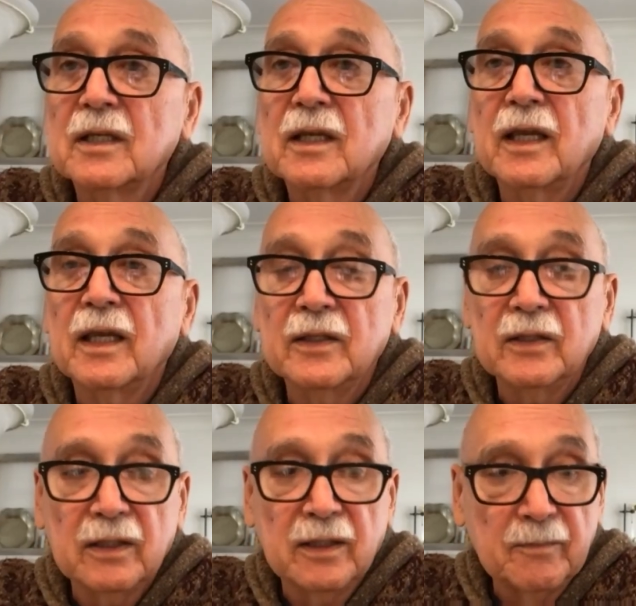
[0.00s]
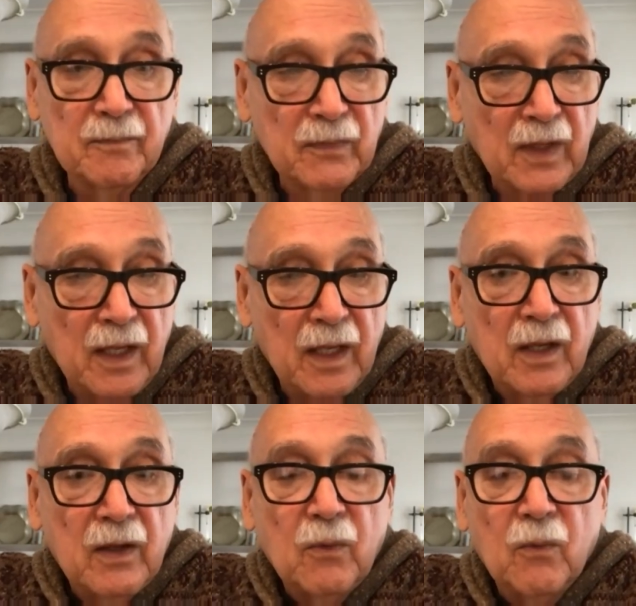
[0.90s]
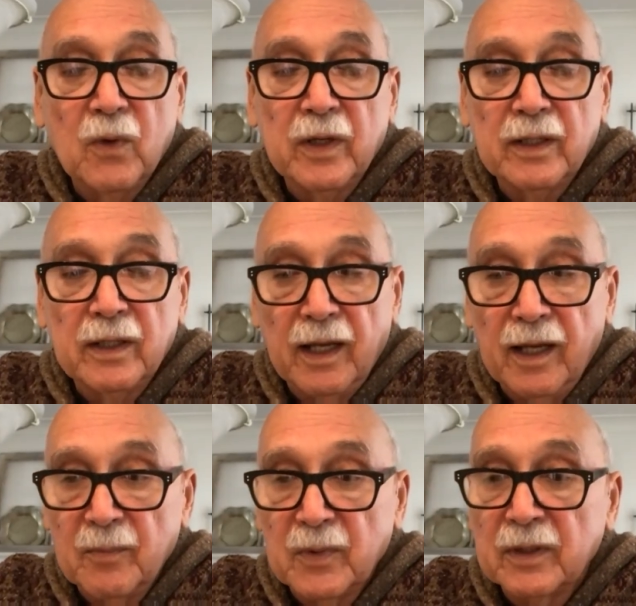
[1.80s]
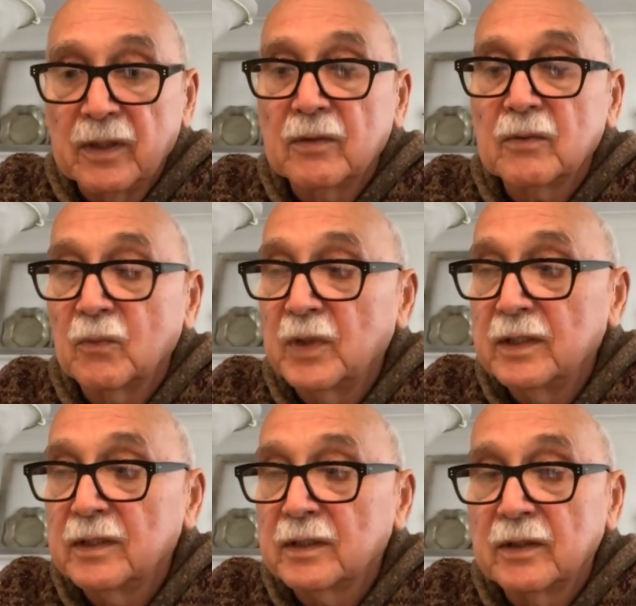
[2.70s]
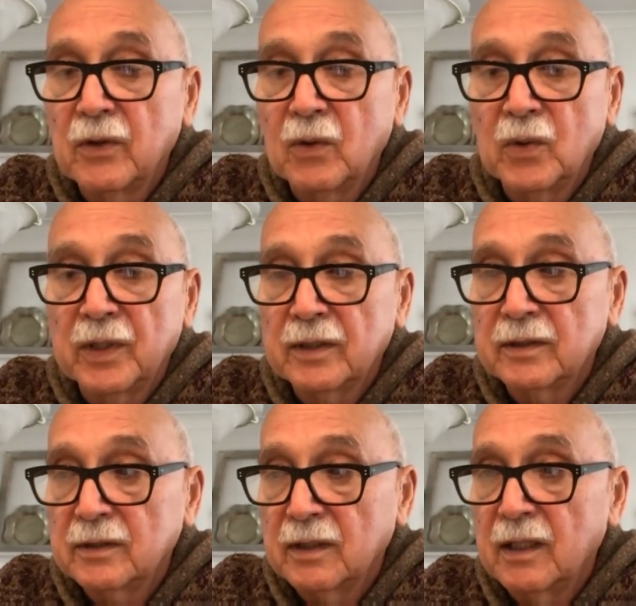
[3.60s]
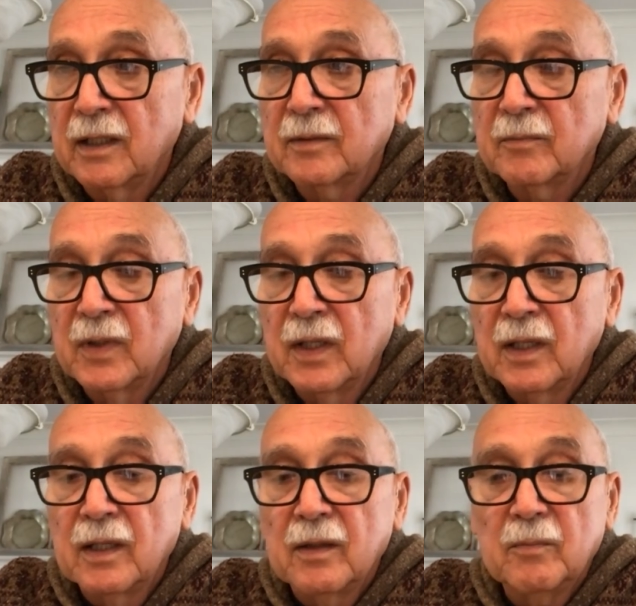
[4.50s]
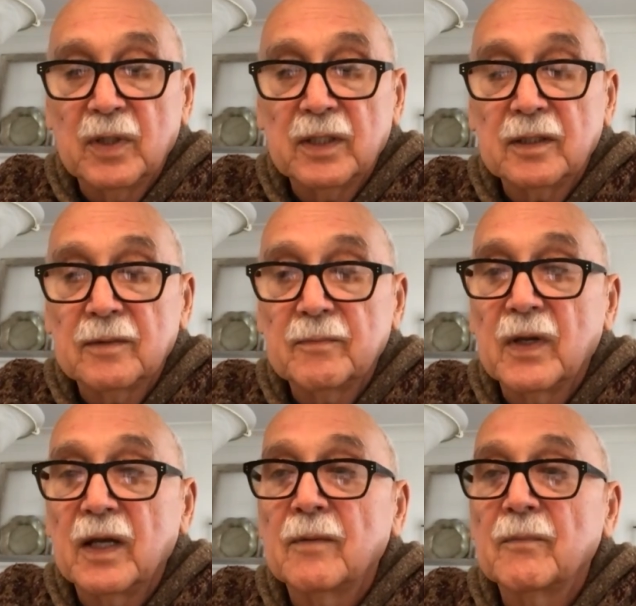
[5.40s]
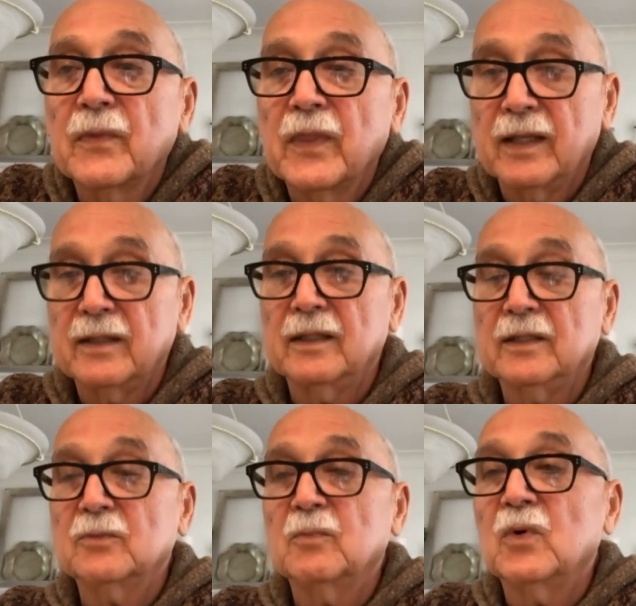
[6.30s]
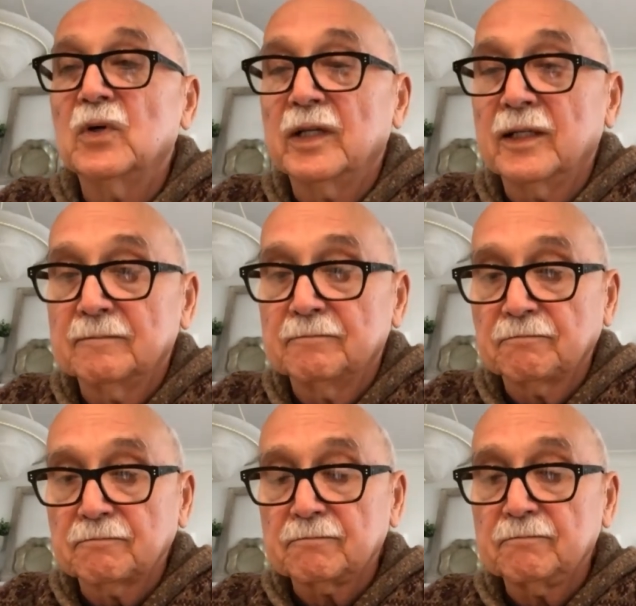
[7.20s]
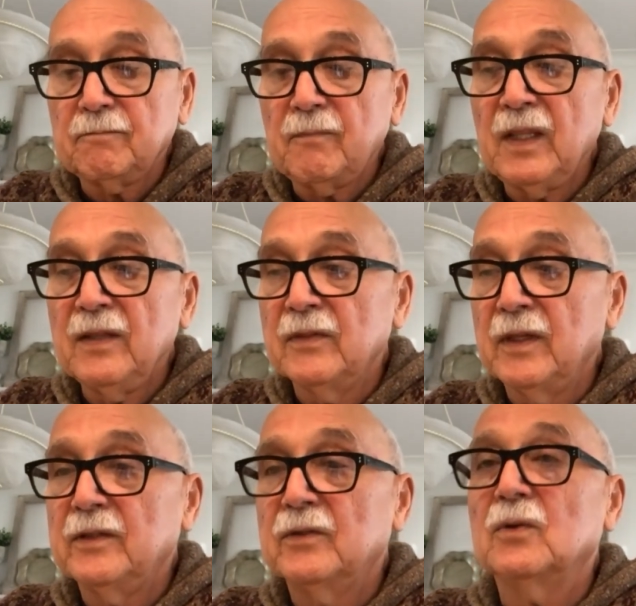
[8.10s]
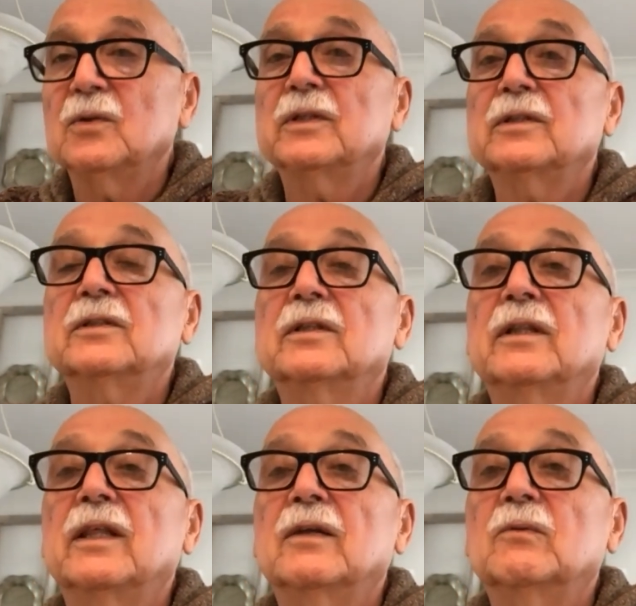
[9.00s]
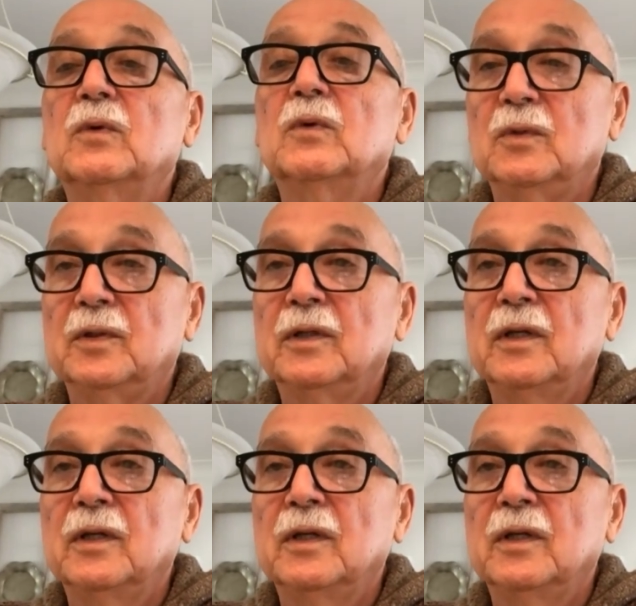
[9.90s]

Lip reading: And what had happened, we didn't know it at the time, but that next morning they told us that we were